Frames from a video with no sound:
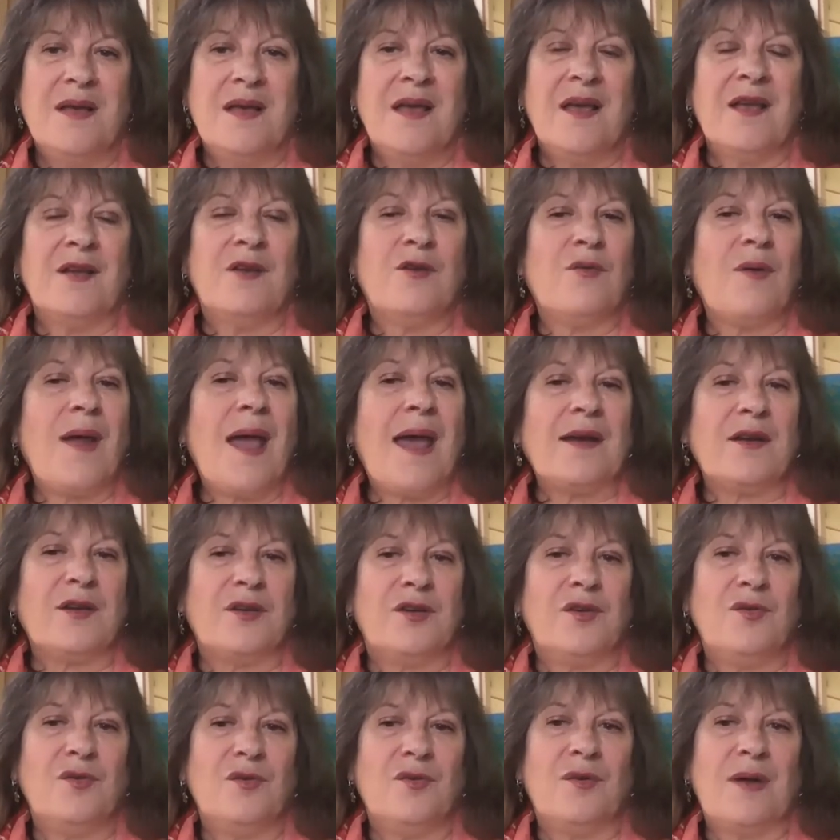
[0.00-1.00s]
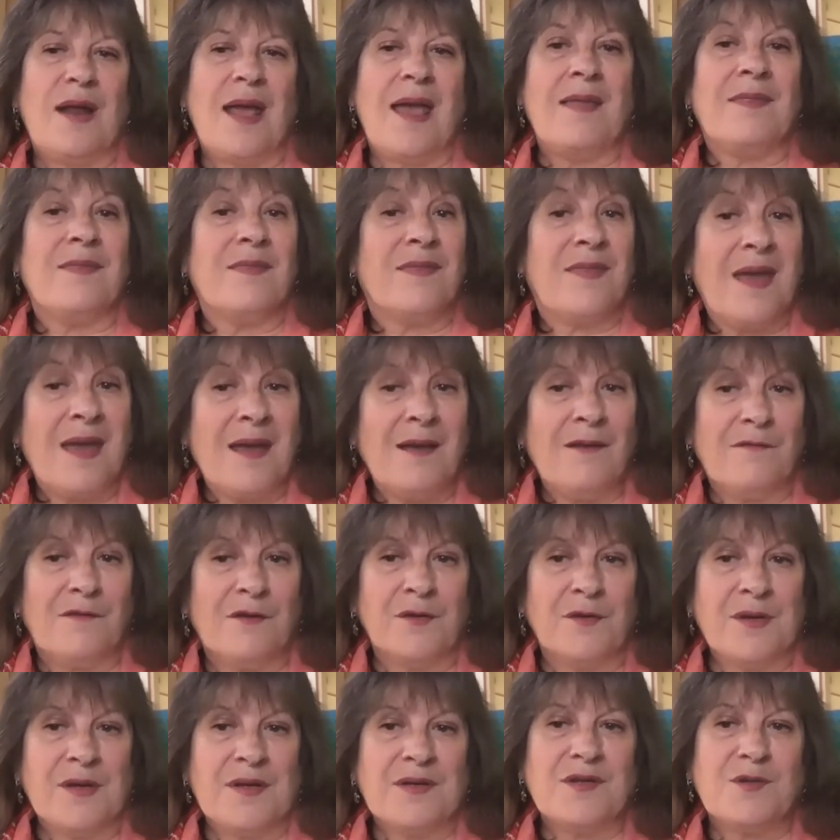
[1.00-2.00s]
In gratitude and
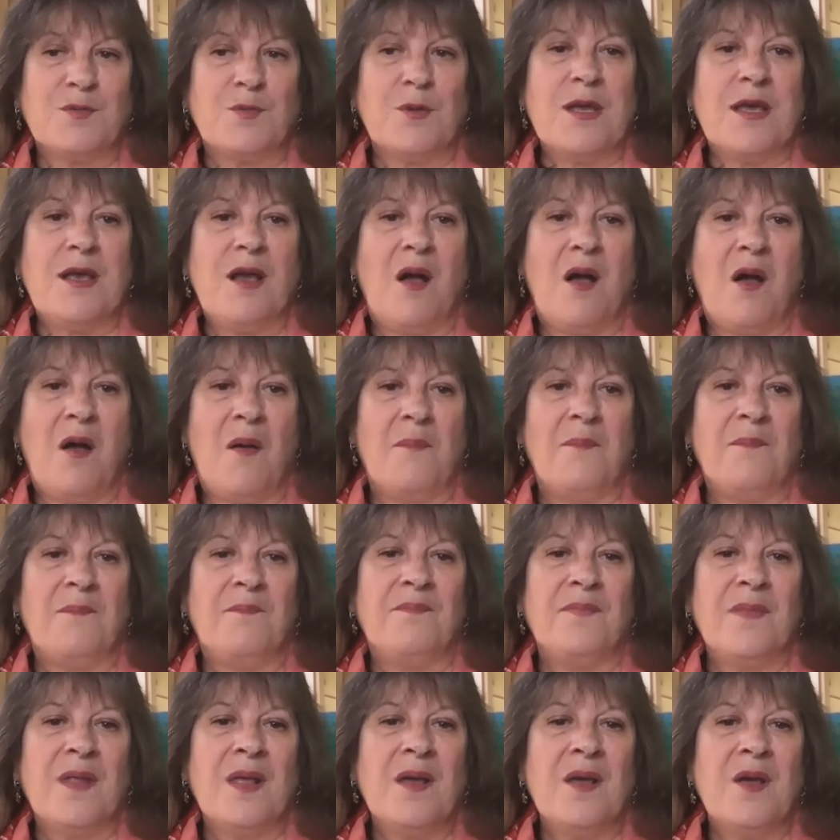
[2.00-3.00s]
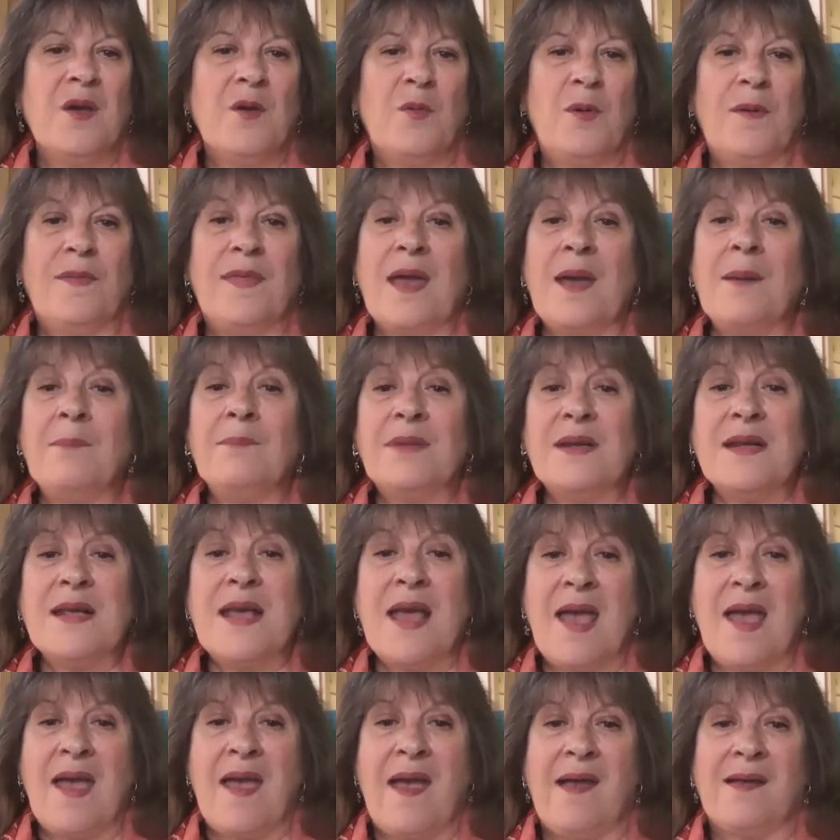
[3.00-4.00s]
thankfulness we come, with empty
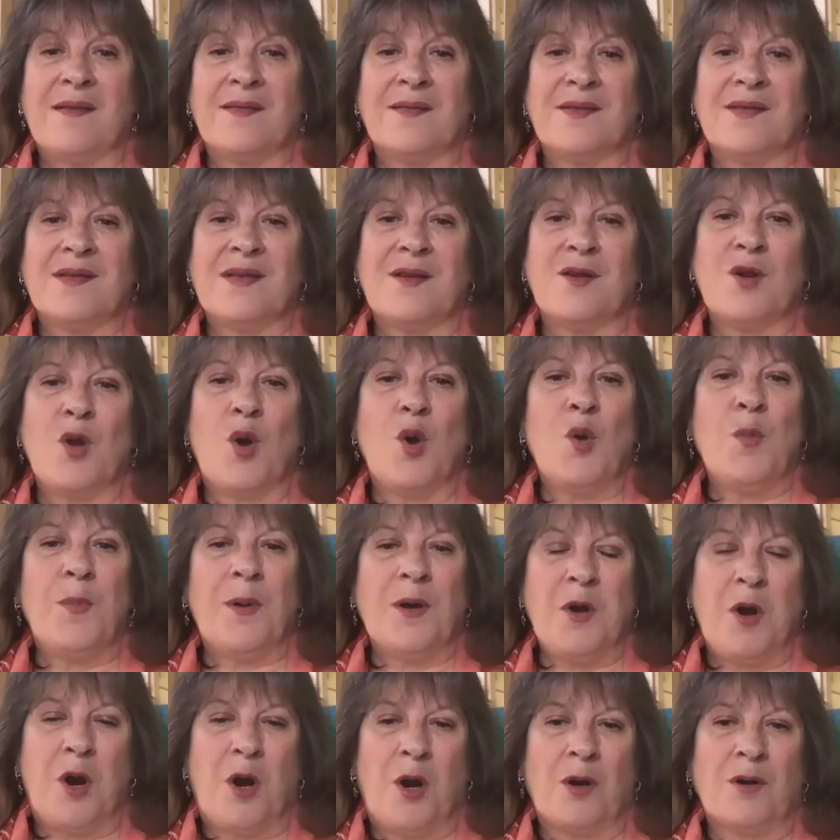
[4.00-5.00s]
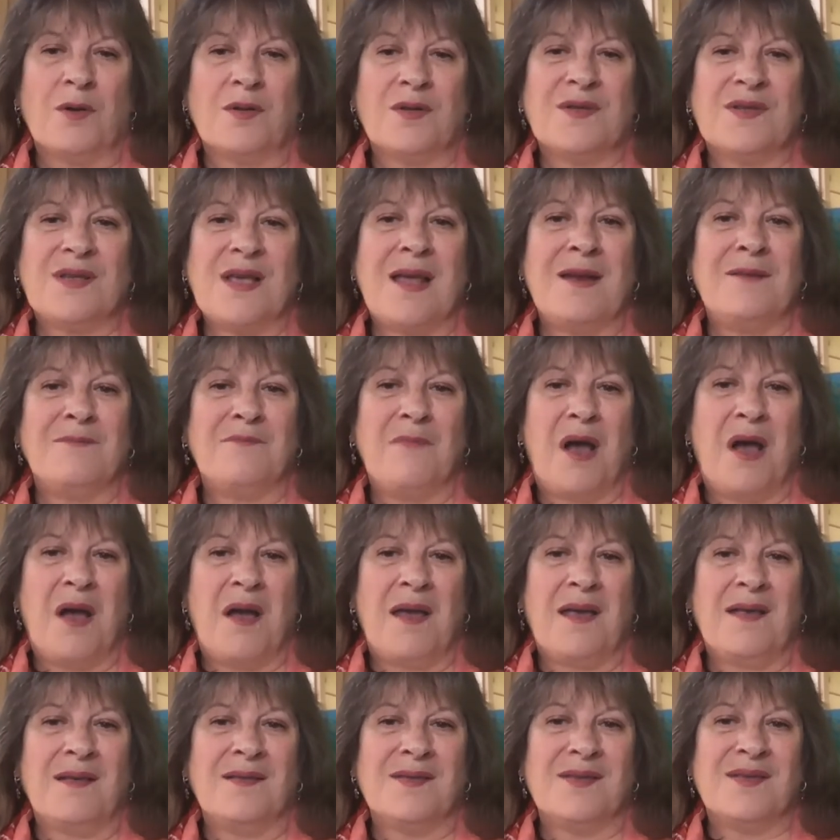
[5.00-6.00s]
hands and open hearts and
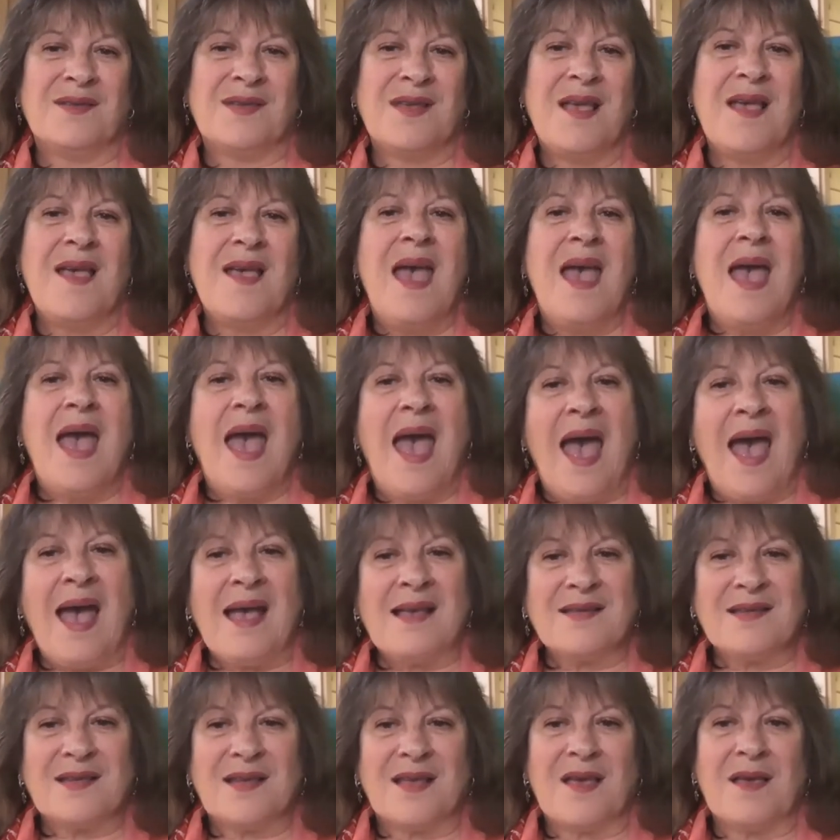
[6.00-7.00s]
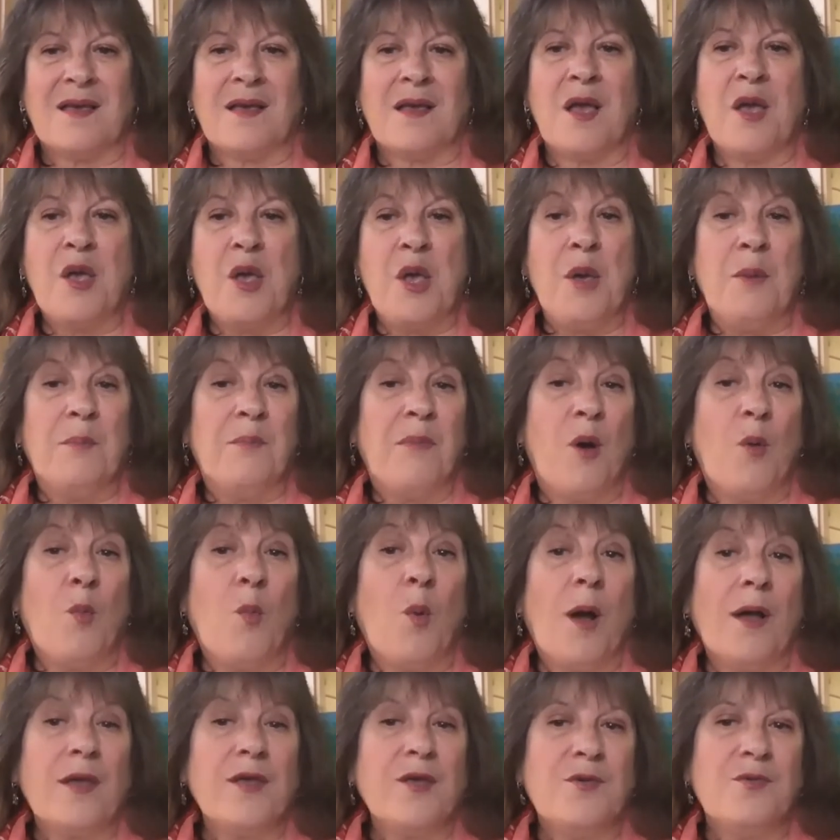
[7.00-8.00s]
minds, asking but
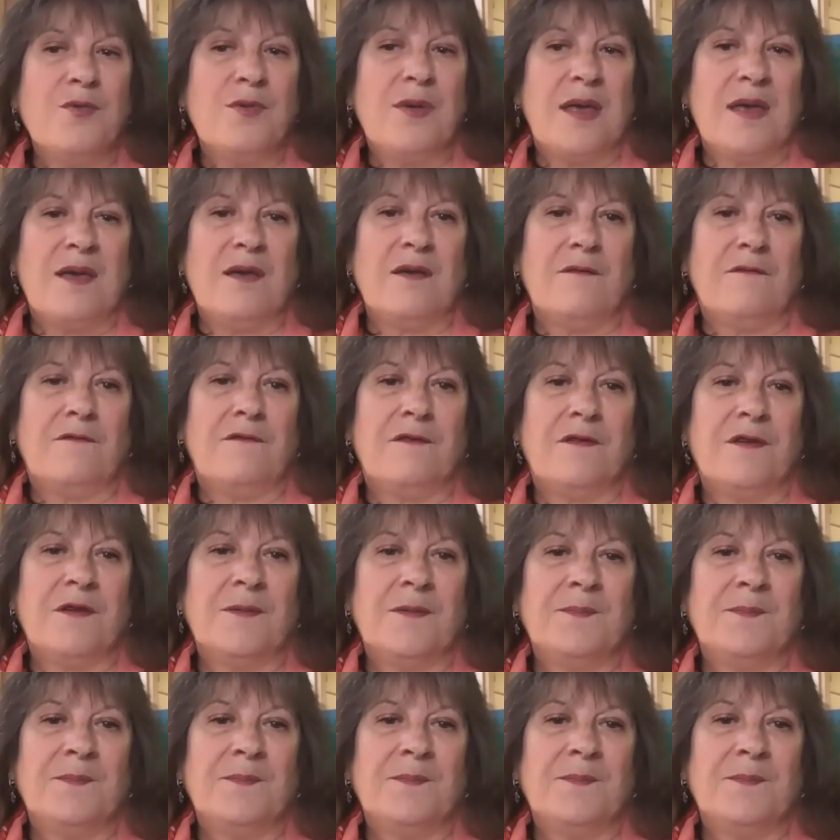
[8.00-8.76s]
what you give.